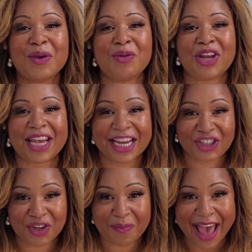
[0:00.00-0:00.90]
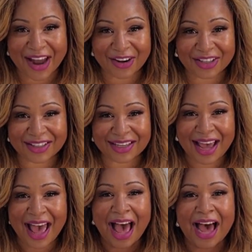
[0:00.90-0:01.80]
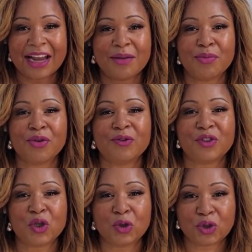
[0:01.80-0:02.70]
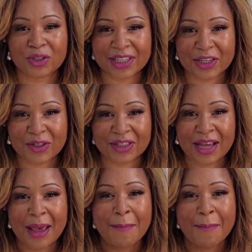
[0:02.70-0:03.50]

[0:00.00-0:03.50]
communication patterns, how to improve social skills,